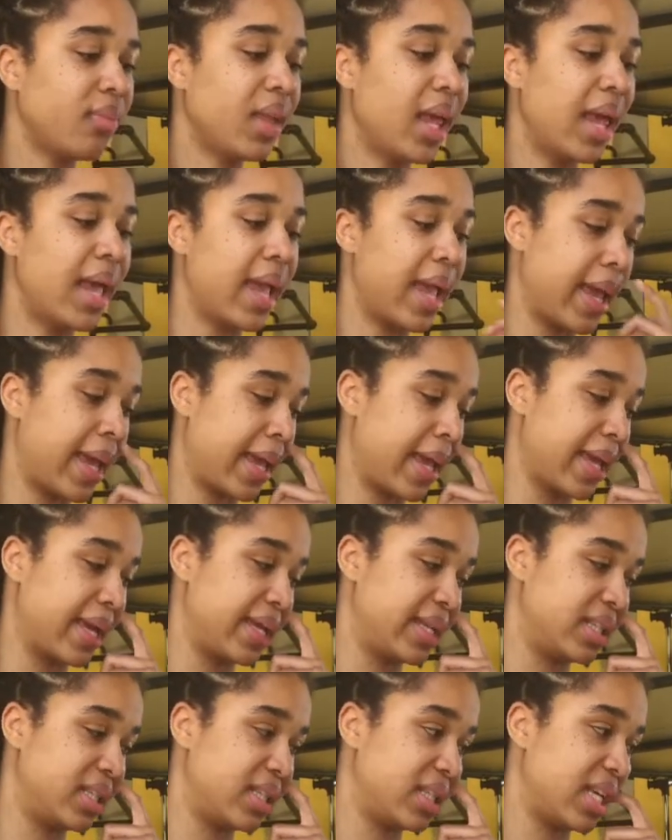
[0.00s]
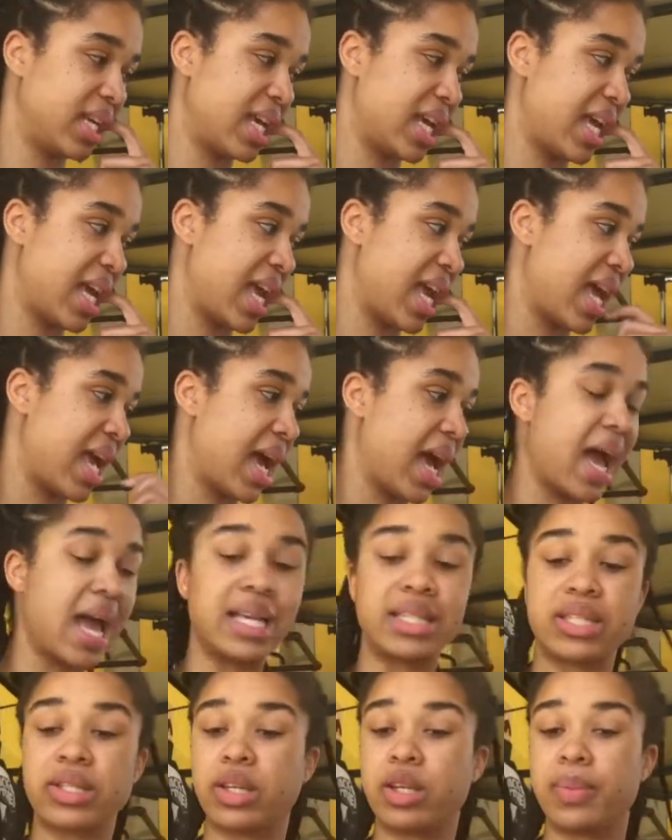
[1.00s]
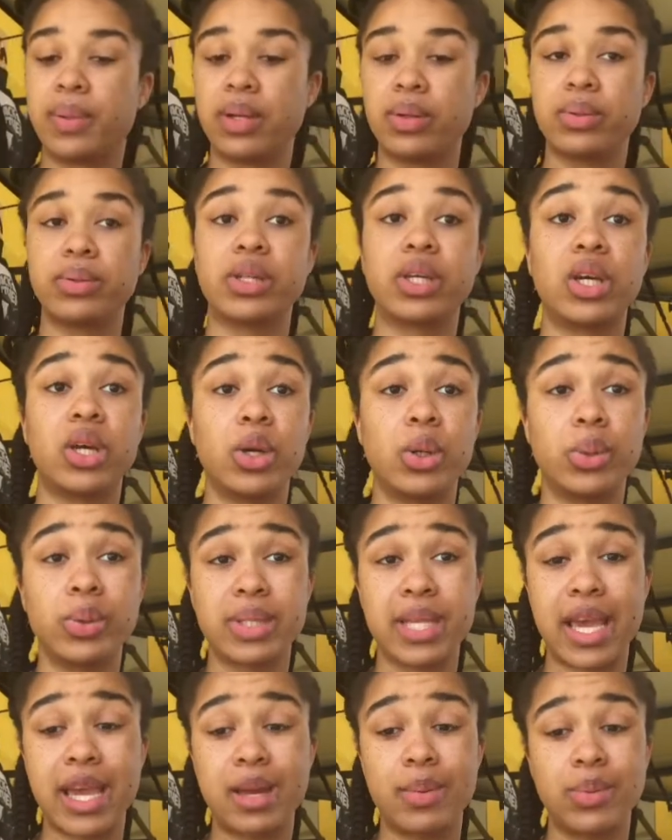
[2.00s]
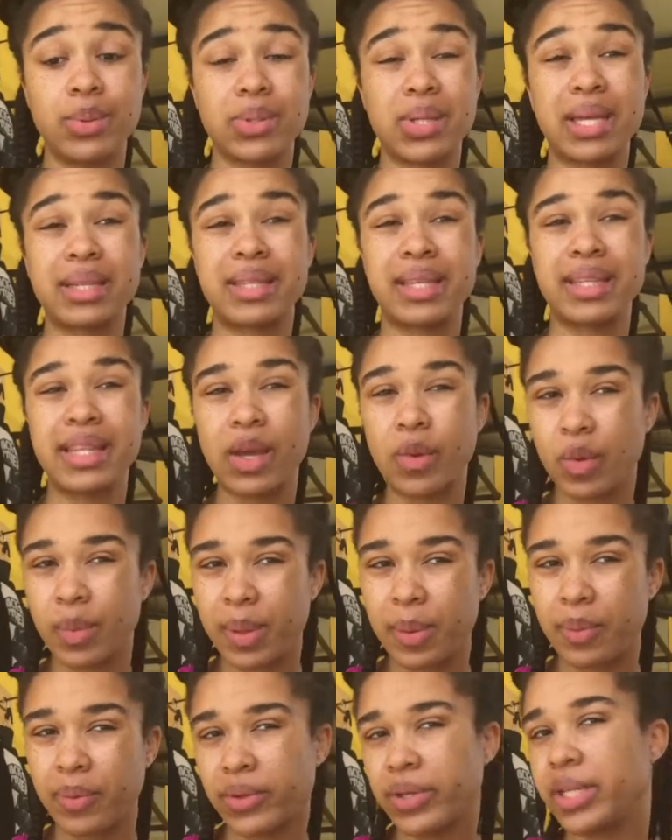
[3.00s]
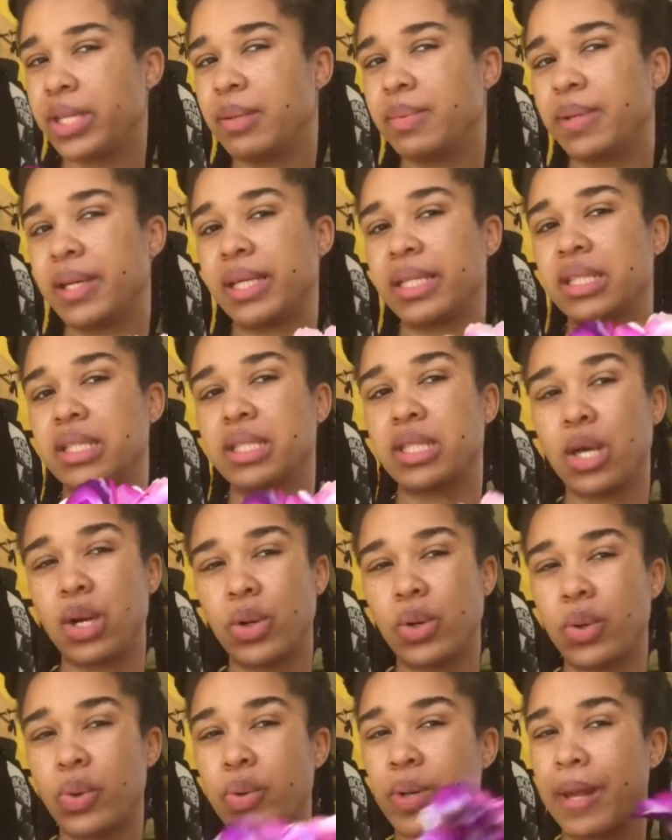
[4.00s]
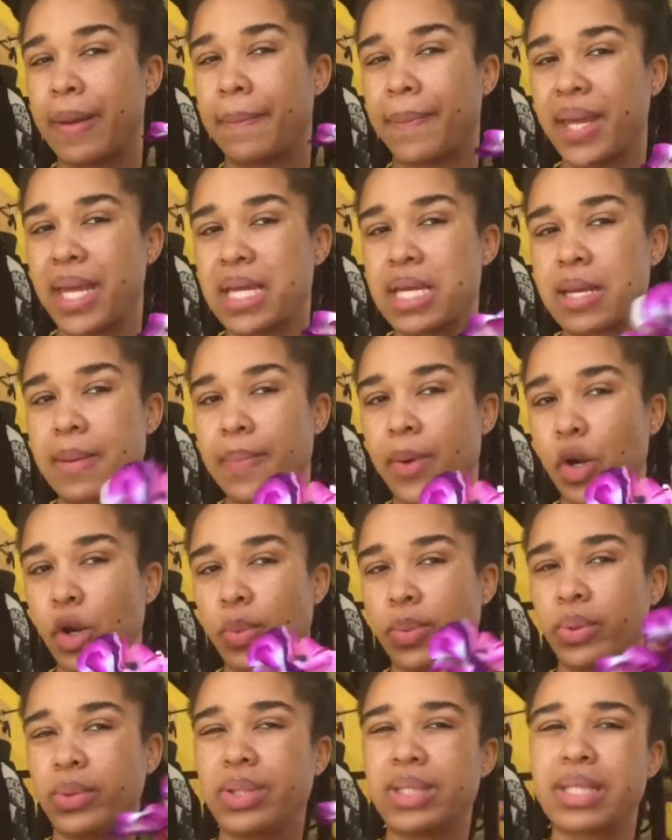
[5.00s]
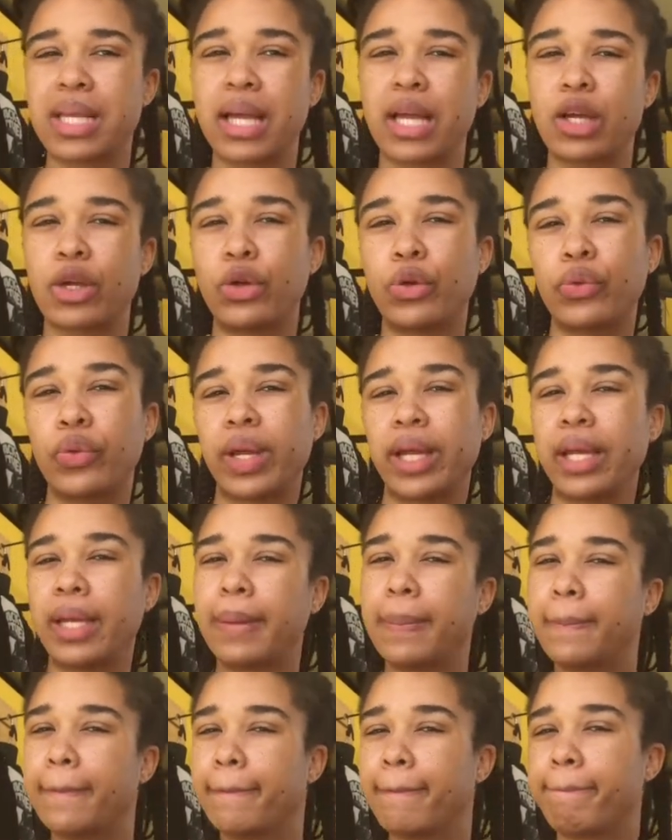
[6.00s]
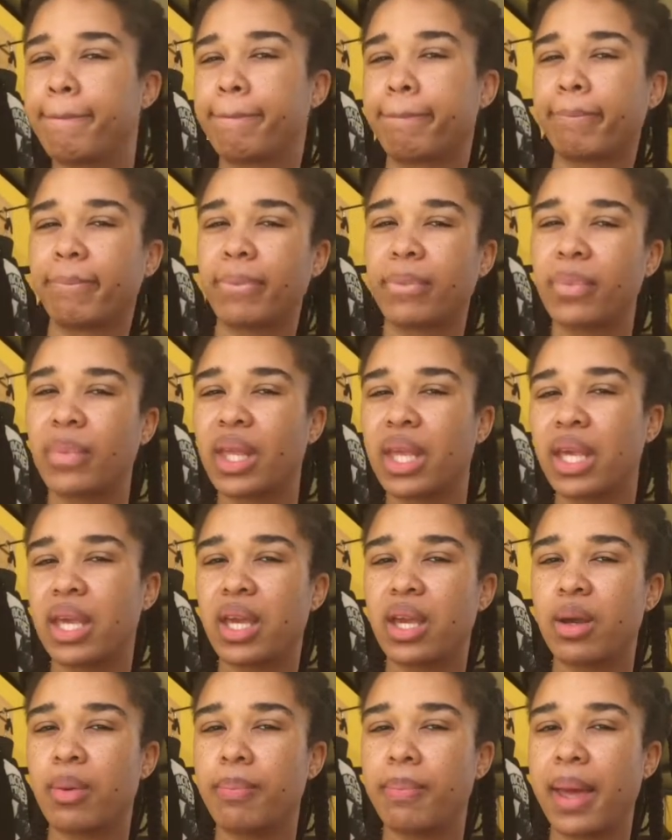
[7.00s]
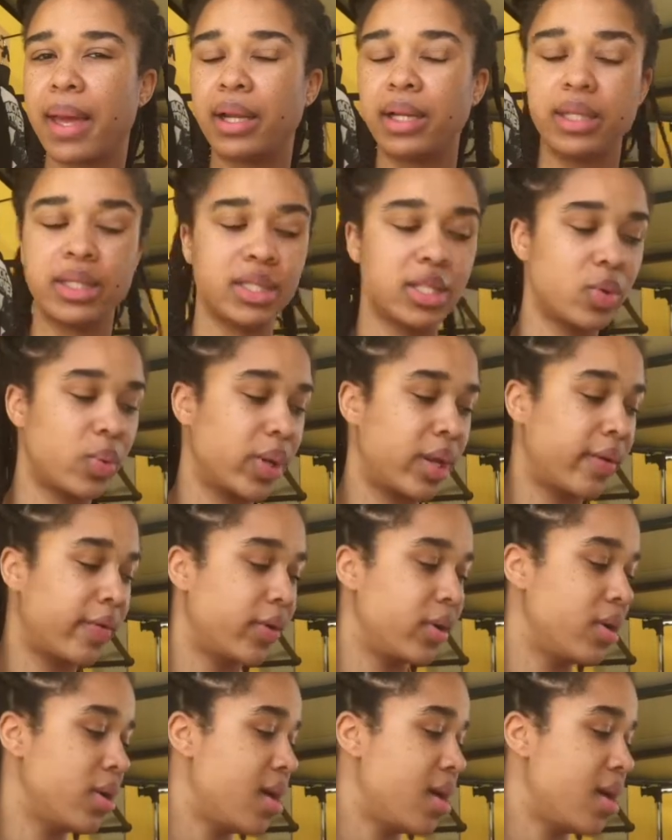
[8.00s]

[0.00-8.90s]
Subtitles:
And it's going to be on the gold table. So I think that would be pretty because gold and pink and purple is like a great balance or whatever.